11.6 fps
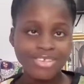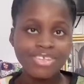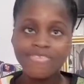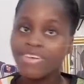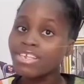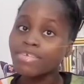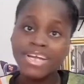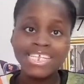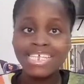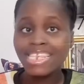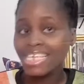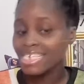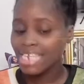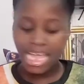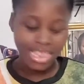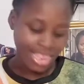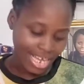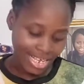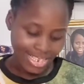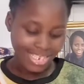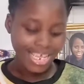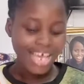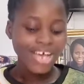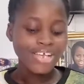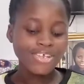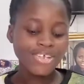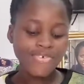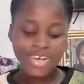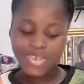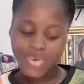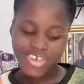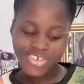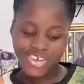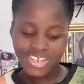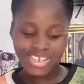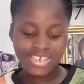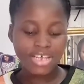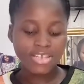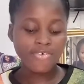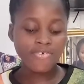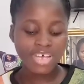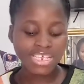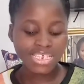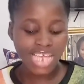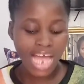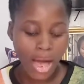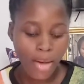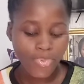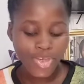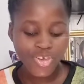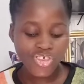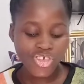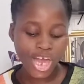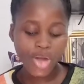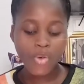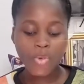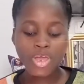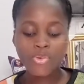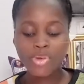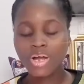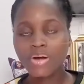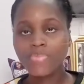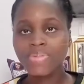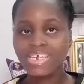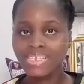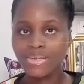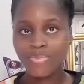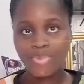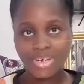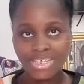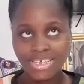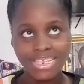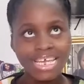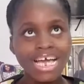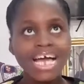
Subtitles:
So the first time I did this and that. So the first question is the first app you check when you wake up in the morning.